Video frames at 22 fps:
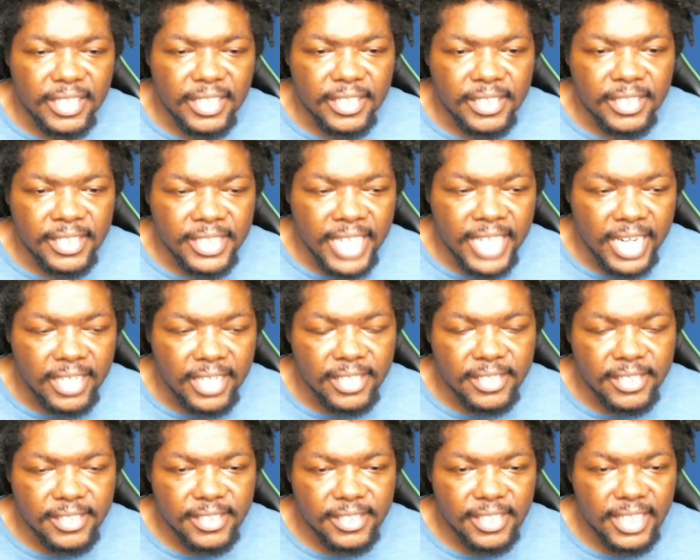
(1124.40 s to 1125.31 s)

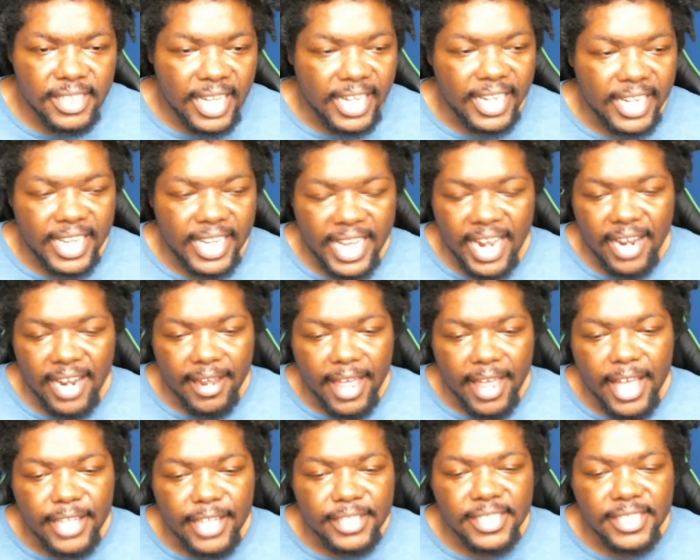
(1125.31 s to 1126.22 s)
Dennis, like, and
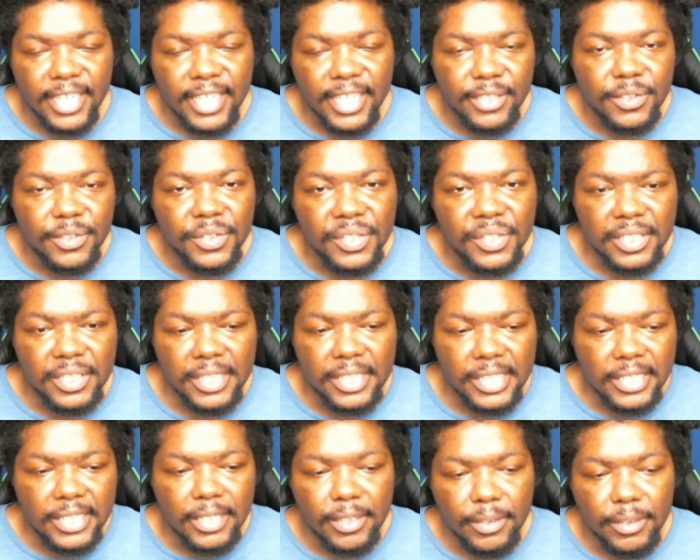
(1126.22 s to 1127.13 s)
it's like you could,
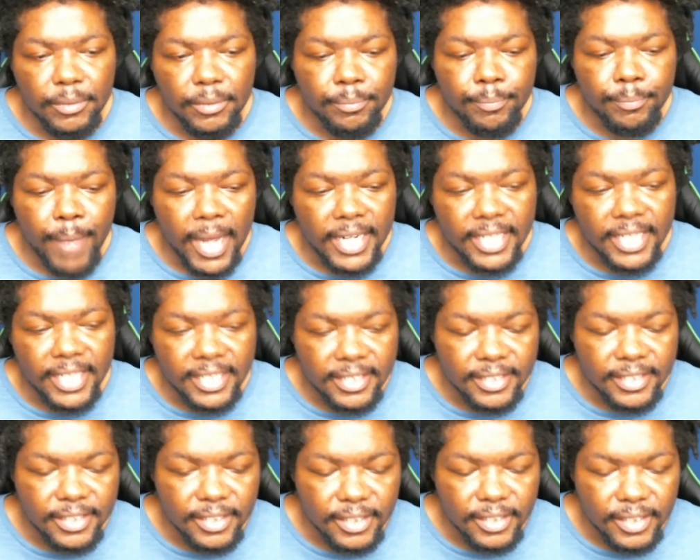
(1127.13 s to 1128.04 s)
by the
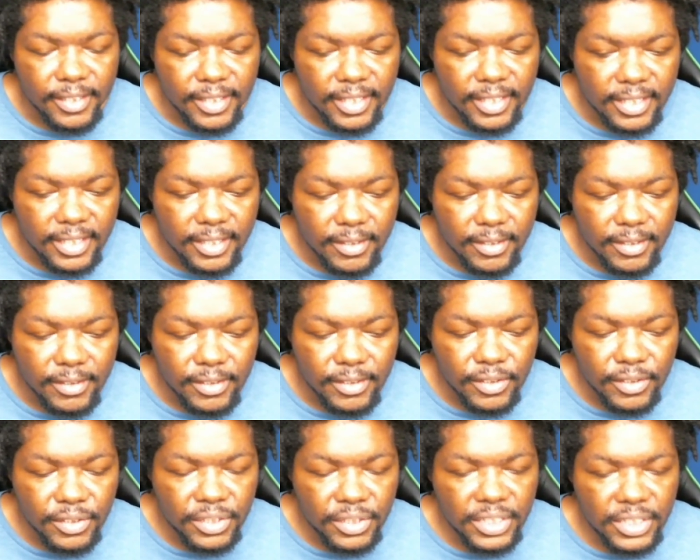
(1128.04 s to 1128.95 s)

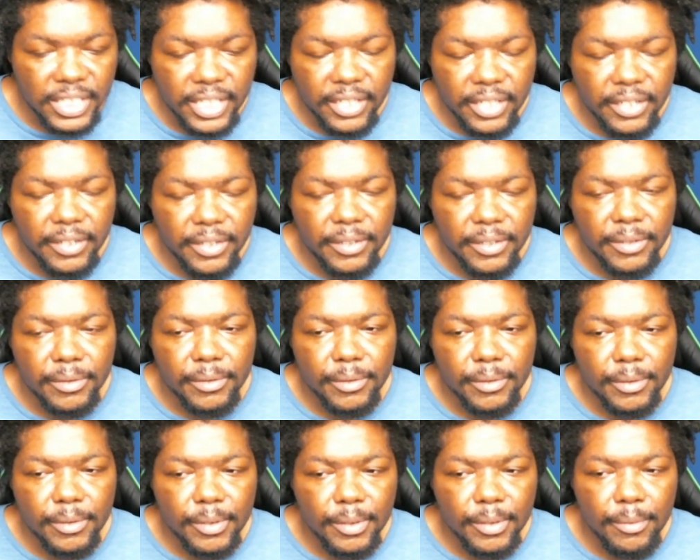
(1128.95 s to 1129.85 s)
sheer
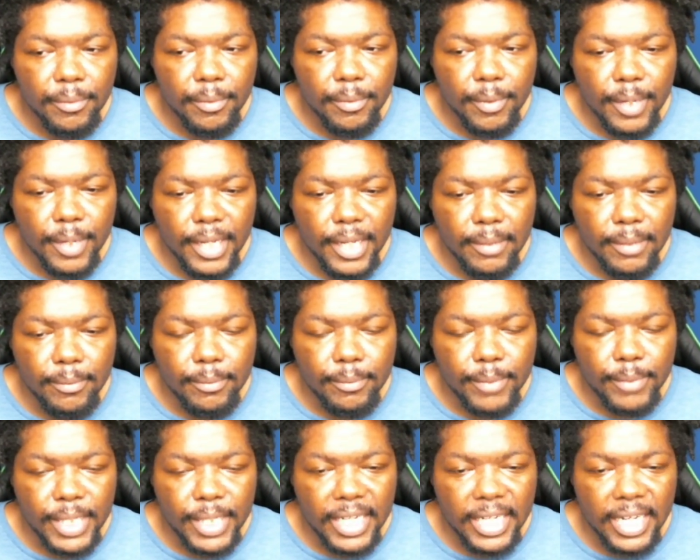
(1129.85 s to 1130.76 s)

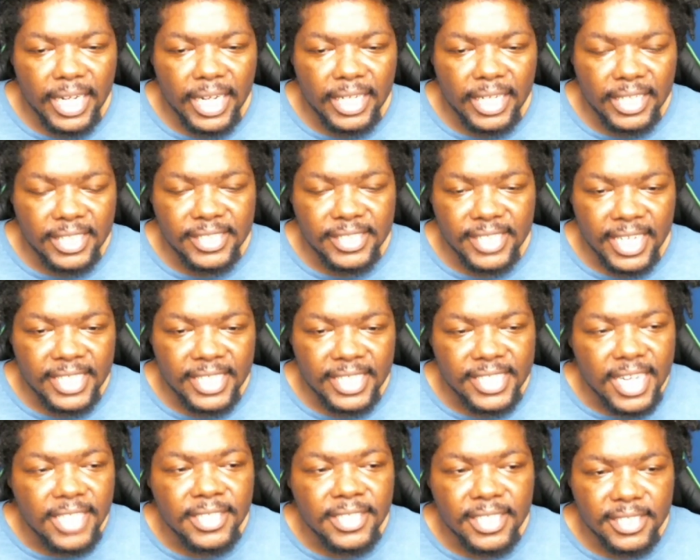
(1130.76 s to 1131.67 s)
because like it's
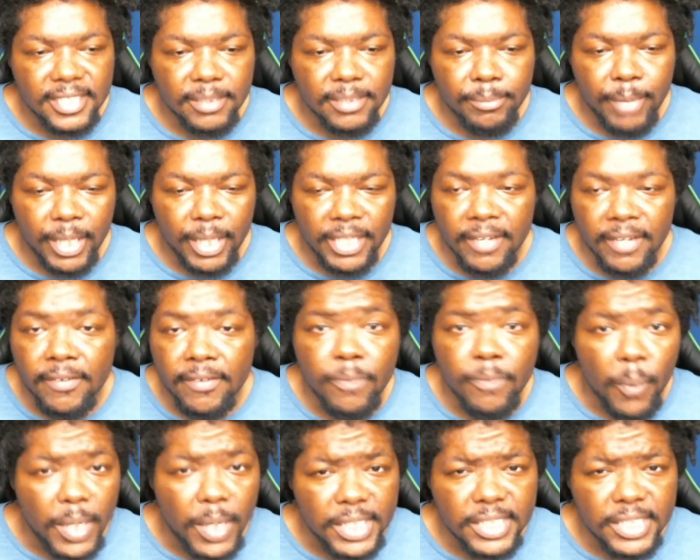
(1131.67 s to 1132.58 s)
not just about the
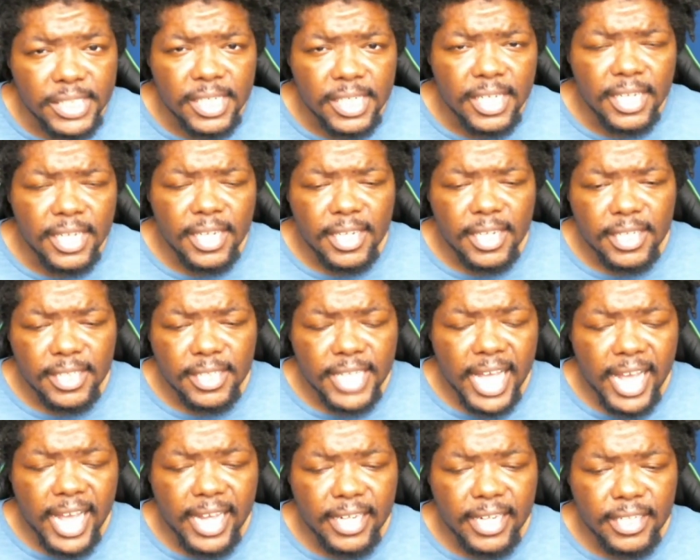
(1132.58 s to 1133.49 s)
voice
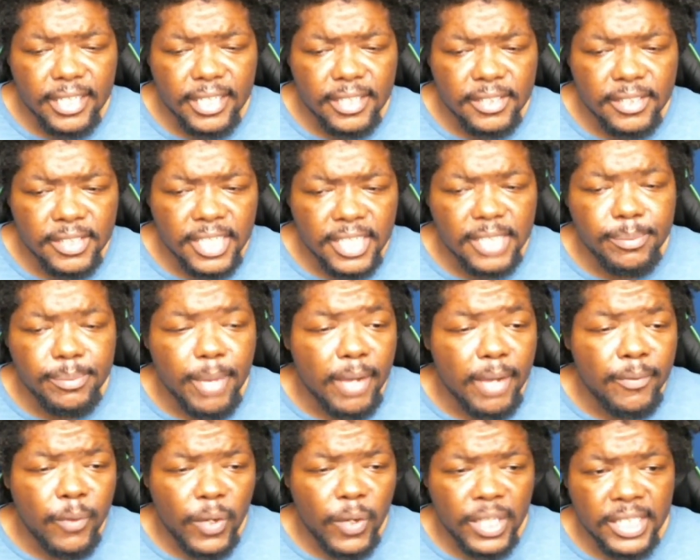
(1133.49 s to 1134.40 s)
that James
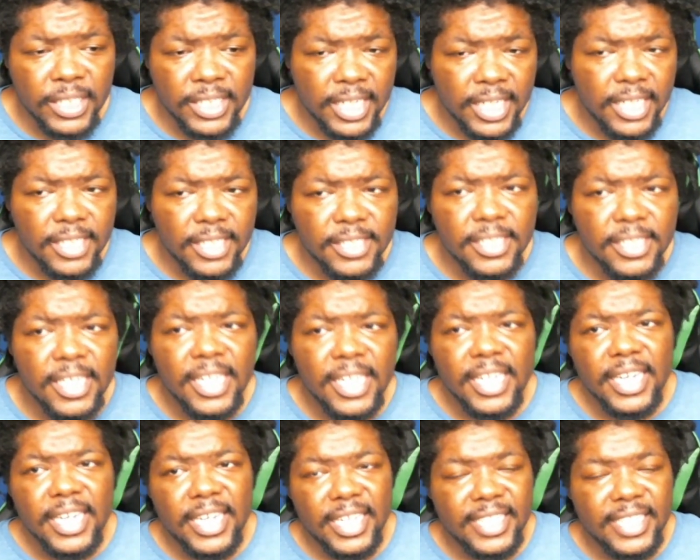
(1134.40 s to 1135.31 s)
McAvoy does,
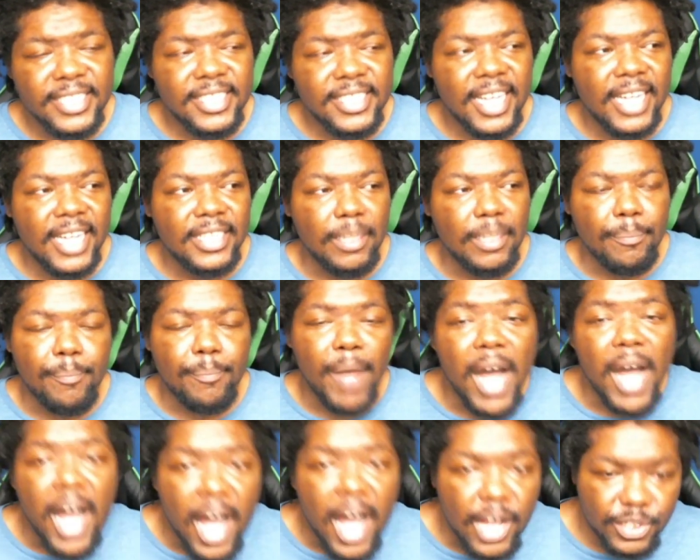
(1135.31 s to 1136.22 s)
it's like the
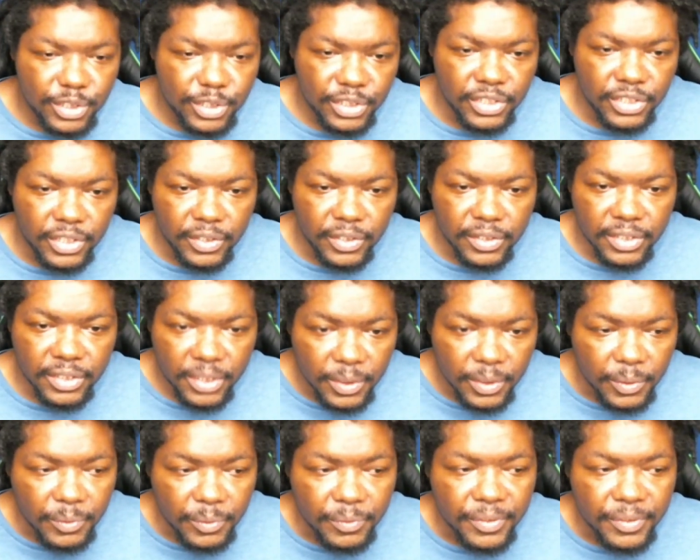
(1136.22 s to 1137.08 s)
posture too,